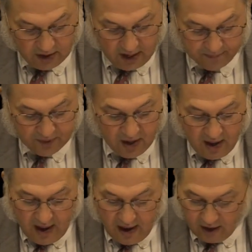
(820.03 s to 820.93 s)
Again,
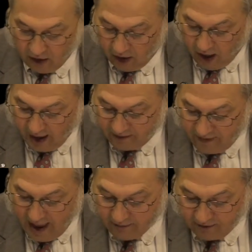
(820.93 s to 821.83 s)
a lot of
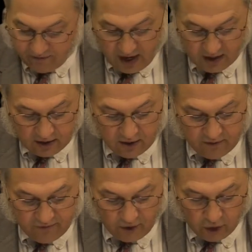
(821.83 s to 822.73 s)
aggravated
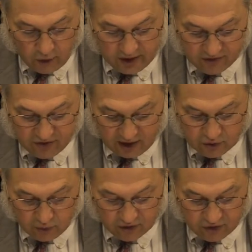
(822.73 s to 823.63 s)
felonious
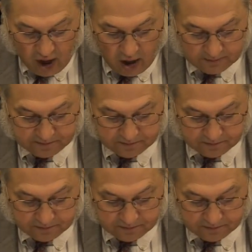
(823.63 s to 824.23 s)
sexual assault,